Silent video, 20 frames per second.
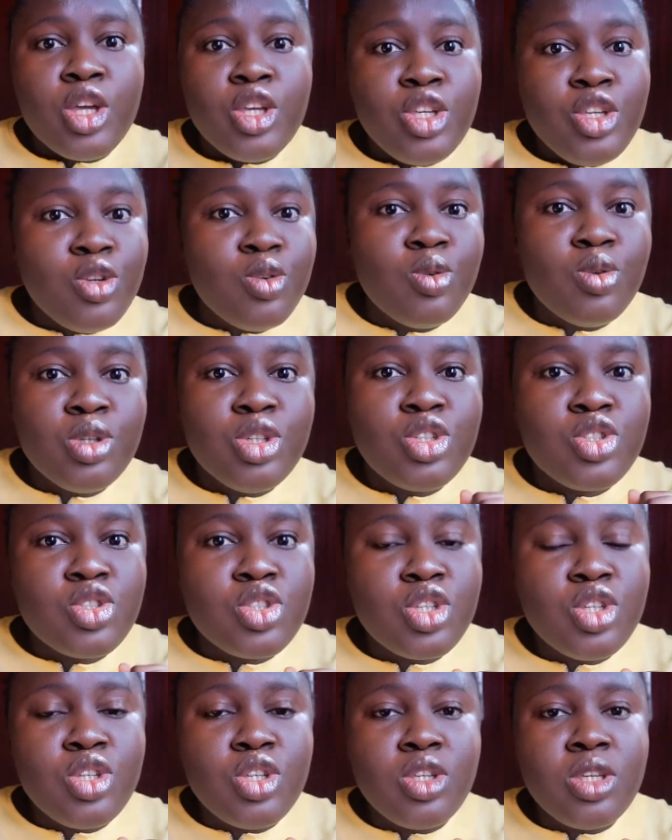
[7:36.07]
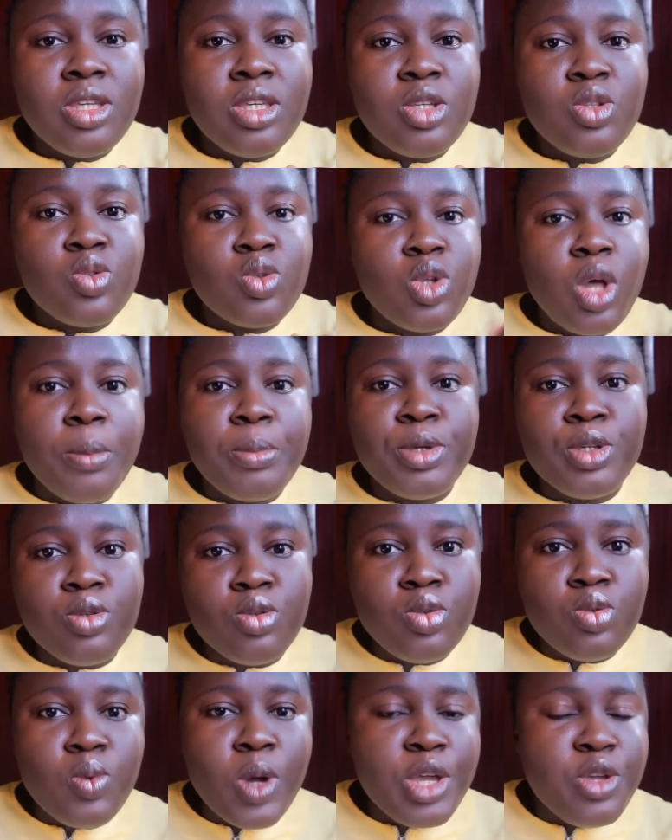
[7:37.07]
It will not be
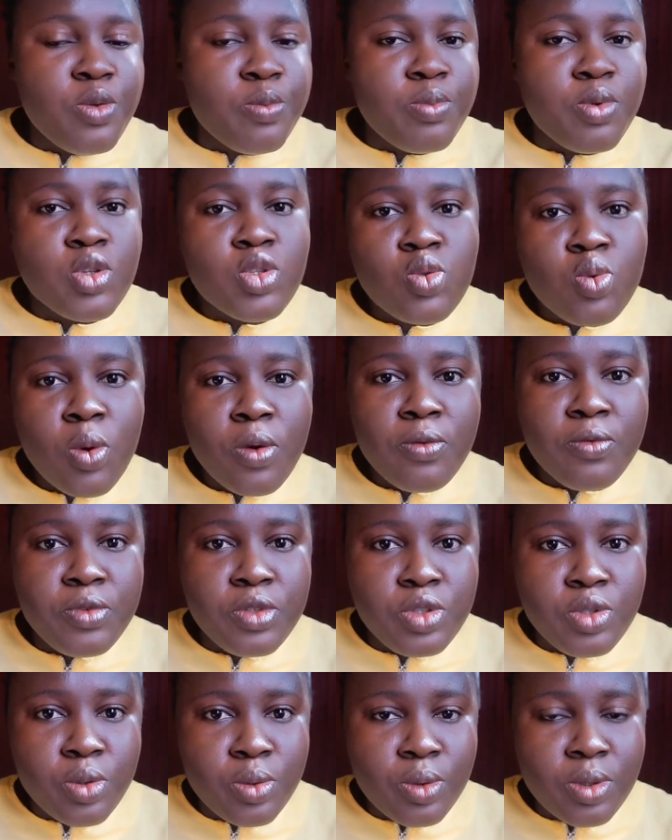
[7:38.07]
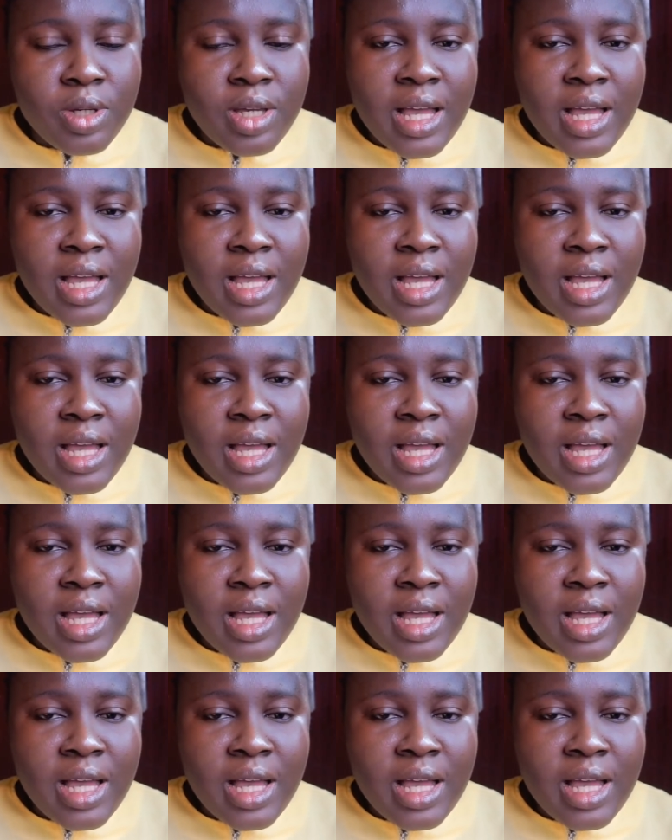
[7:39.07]
good when you post one video